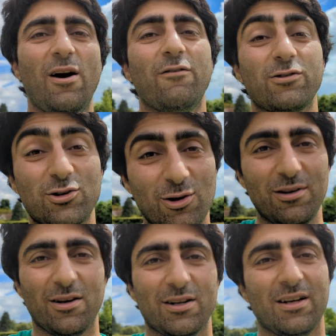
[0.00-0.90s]
for too
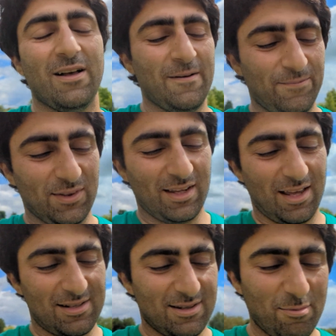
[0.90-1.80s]
long in
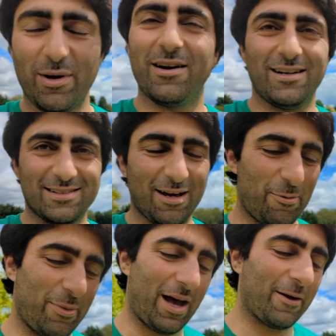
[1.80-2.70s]
case the birdies
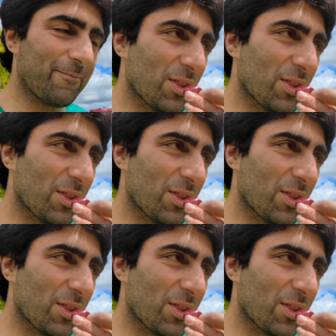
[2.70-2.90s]
come back.